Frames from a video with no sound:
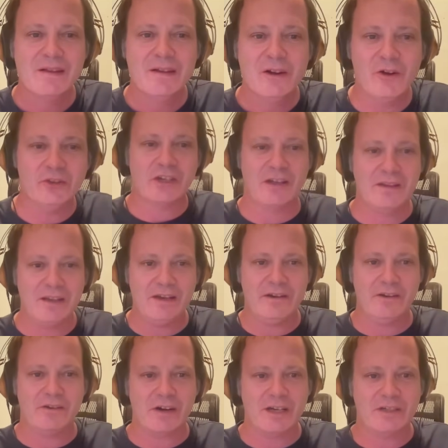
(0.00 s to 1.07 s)
Also, the
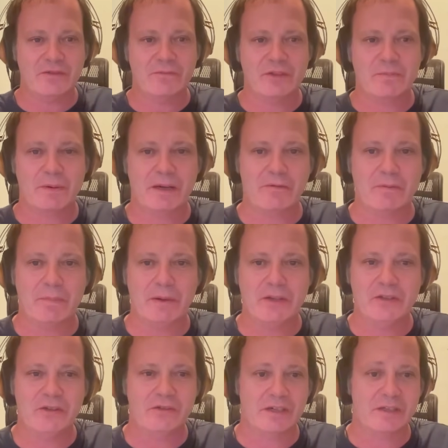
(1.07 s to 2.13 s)
integration with Spring
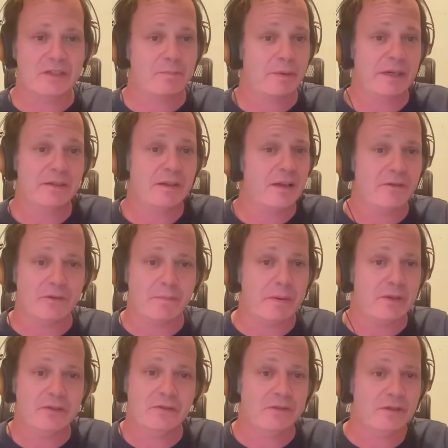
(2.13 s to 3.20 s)
repositories, Spring data
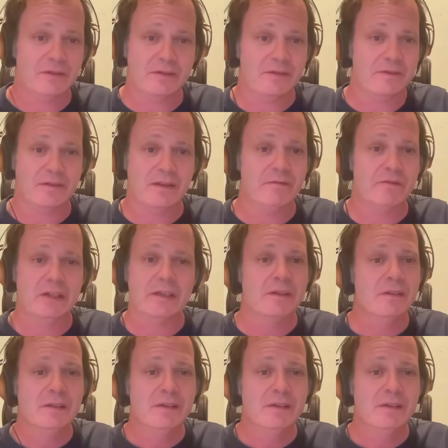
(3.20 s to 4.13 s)
repositories, is lovely.